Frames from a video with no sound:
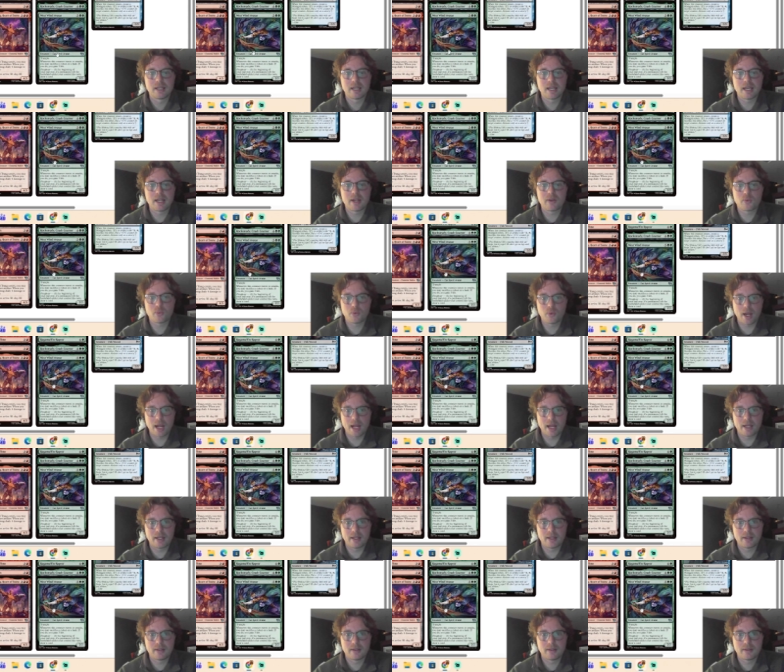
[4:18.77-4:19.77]
and
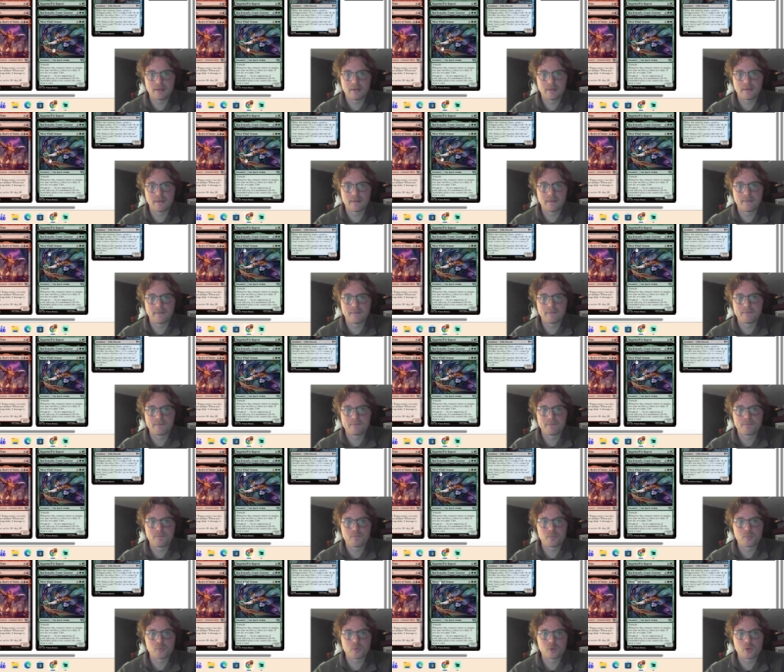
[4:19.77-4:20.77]
red,
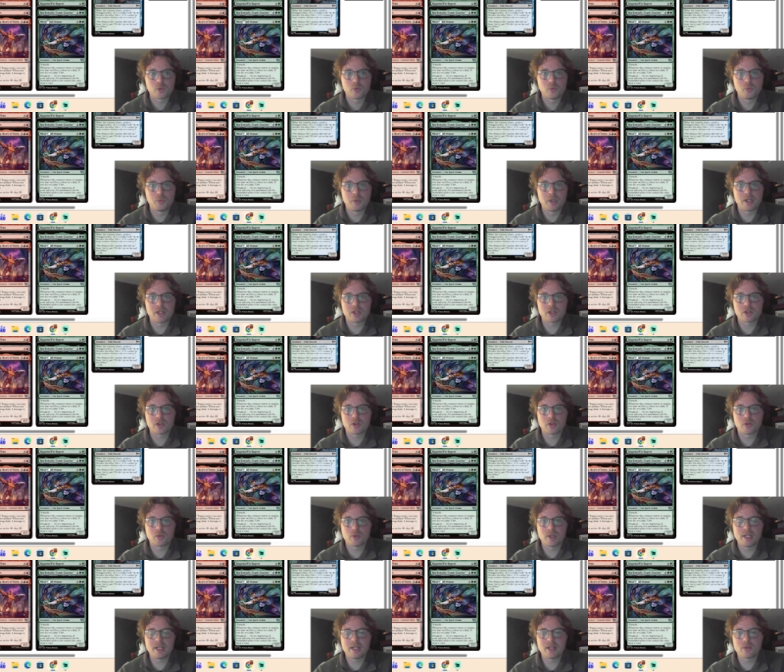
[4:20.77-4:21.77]
which
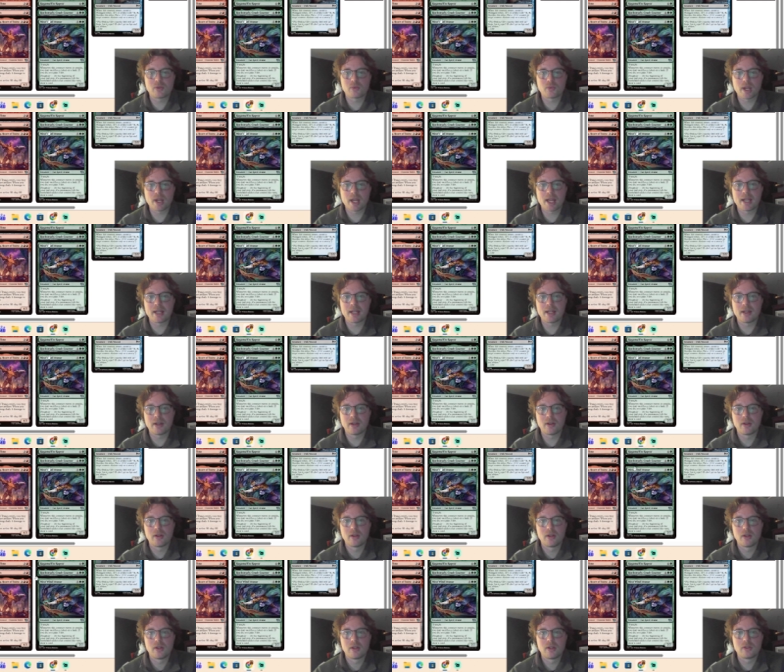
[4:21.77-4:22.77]
green and red
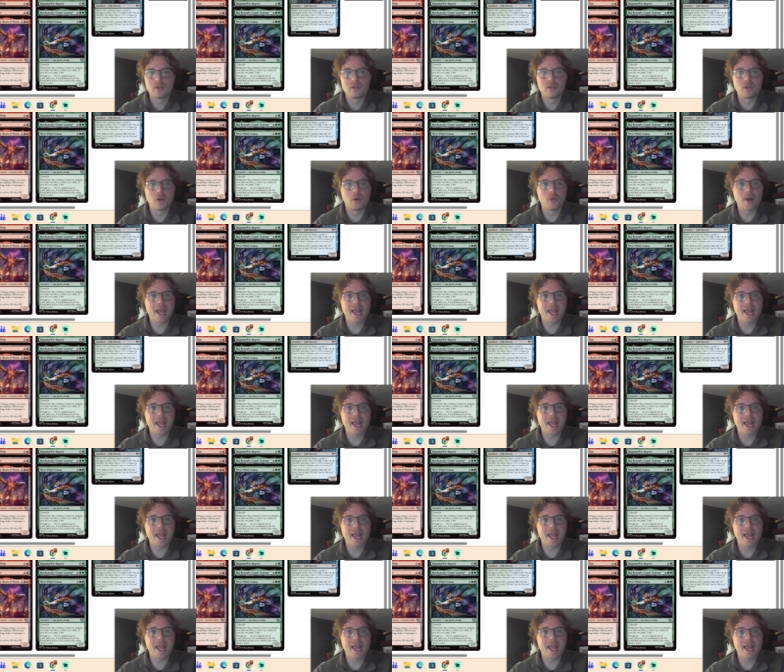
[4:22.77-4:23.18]
don't